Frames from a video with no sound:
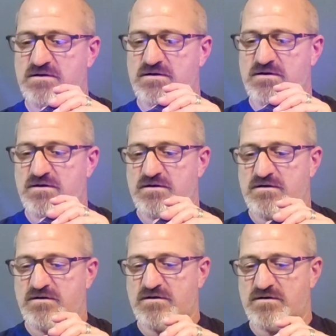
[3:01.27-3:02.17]

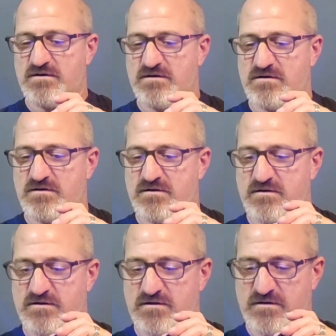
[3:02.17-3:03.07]

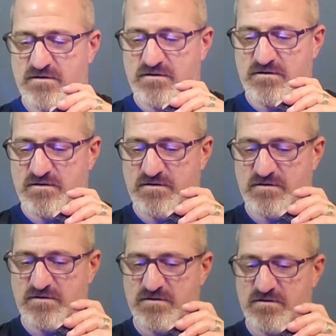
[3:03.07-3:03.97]

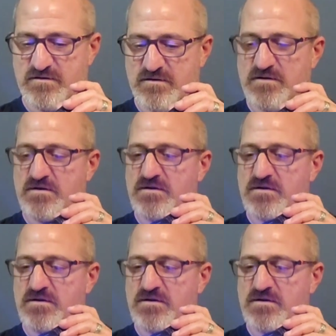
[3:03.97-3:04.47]
Nobody speaks.